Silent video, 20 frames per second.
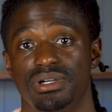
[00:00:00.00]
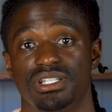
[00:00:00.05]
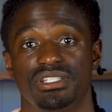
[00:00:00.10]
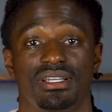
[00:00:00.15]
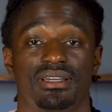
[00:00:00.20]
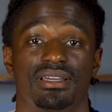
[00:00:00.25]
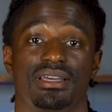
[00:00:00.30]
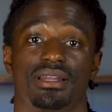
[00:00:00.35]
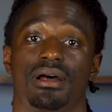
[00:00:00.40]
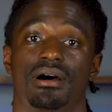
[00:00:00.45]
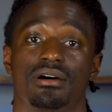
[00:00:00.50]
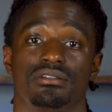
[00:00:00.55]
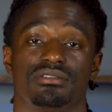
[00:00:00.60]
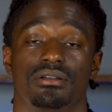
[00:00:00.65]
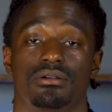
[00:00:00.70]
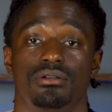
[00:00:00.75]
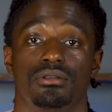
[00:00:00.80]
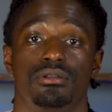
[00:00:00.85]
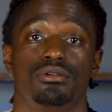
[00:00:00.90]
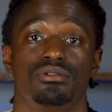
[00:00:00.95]
but you can
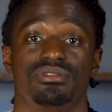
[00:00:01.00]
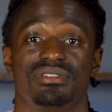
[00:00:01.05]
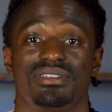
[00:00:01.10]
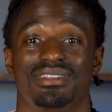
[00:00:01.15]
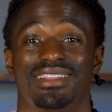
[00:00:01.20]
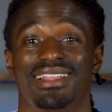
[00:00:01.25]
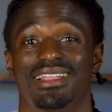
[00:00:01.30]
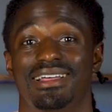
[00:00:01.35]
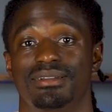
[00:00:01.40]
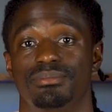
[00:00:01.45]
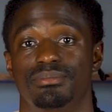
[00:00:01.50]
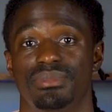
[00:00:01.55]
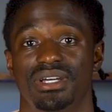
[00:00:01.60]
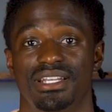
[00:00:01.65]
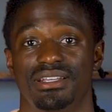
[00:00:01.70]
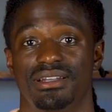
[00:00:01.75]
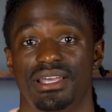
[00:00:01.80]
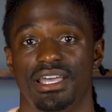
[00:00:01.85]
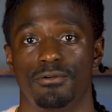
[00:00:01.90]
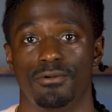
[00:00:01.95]
also lose a lot of
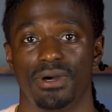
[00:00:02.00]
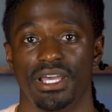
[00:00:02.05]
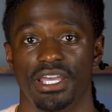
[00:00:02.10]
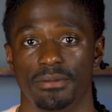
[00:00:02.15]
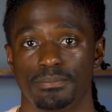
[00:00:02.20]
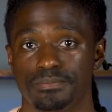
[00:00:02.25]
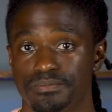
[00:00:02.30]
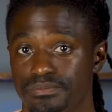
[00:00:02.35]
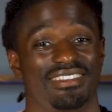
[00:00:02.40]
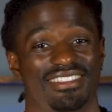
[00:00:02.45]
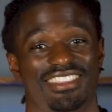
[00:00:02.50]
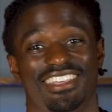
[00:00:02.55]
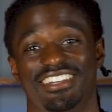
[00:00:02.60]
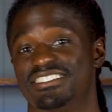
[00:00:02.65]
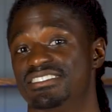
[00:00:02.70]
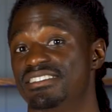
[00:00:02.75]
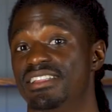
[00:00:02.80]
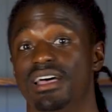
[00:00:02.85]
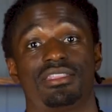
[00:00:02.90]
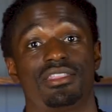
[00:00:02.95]
money that way.
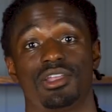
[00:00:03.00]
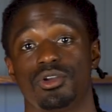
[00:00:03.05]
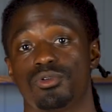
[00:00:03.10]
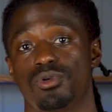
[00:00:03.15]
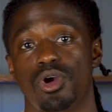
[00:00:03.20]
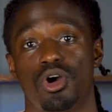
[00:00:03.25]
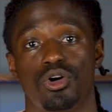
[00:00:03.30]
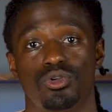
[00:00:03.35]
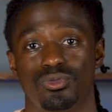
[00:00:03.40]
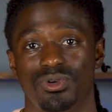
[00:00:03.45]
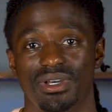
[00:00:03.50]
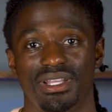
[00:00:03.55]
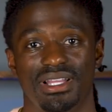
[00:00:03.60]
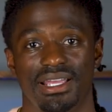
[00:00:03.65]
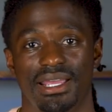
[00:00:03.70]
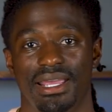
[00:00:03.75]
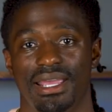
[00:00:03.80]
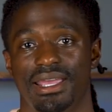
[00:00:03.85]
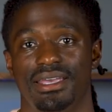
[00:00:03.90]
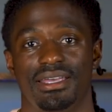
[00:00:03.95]
There's nothing wrong with
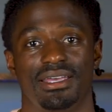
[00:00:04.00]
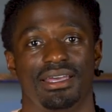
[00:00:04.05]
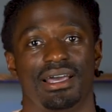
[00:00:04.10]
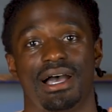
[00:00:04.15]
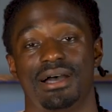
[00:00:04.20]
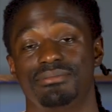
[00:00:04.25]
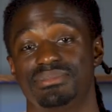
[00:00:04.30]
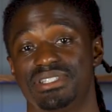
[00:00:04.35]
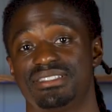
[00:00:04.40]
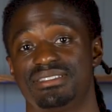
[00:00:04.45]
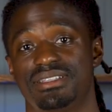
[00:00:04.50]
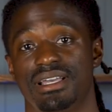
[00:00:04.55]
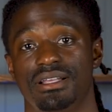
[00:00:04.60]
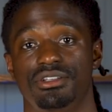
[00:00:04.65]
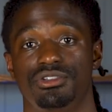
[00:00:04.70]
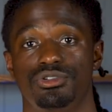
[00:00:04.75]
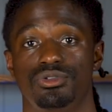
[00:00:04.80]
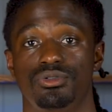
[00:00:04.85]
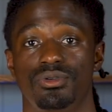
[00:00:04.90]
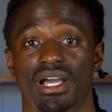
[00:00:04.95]
it. I'm just
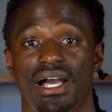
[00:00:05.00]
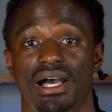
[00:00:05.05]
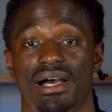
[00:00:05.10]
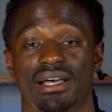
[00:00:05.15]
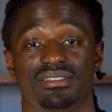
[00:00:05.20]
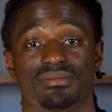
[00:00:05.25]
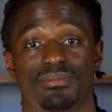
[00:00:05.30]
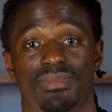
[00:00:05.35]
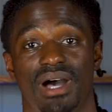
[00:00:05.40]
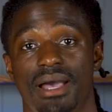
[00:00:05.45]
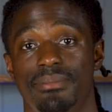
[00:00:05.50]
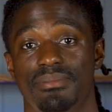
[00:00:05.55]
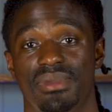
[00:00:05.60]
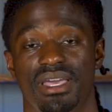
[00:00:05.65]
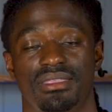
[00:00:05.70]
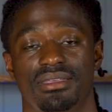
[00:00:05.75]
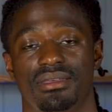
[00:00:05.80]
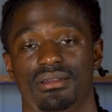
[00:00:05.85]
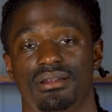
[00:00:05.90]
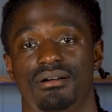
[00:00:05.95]
telling you guys my
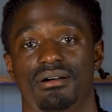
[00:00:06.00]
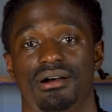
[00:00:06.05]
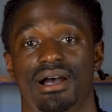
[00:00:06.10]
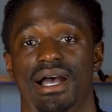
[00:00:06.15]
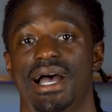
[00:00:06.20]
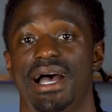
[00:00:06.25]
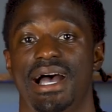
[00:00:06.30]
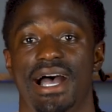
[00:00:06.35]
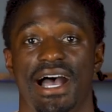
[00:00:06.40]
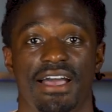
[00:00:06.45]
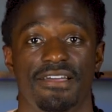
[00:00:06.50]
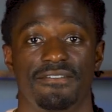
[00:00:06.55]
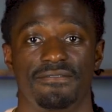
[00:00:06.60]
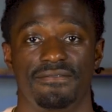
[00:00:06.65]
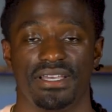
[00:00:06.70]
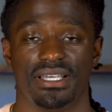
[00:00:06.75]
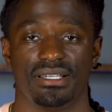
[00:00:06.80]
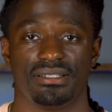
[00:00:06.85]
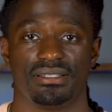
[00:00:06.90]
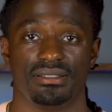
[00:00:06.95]
method on how I
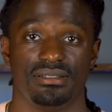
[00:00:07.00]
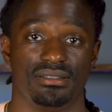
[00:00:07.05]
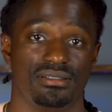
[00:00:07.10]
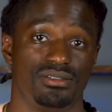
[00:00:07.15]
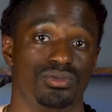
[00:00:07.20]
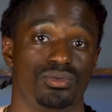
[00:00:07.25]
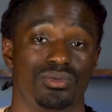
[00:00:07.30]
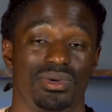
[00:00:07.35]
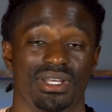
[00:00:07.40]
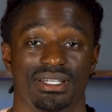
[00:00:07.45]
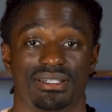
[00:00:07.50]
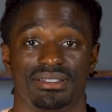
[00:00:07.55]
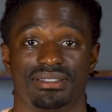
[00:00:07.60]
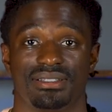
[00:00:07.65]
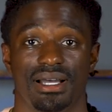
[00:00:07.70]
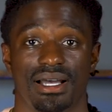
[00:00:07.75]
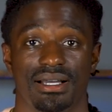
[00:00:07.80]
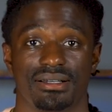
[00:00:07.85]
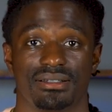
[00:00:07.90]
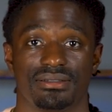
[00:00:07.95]
invest into winning
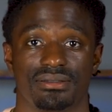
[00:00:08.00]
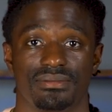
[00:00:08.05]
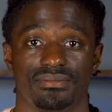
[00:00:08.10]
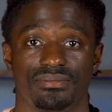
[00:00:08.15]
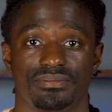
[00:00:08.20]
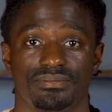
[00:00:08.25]
stocks.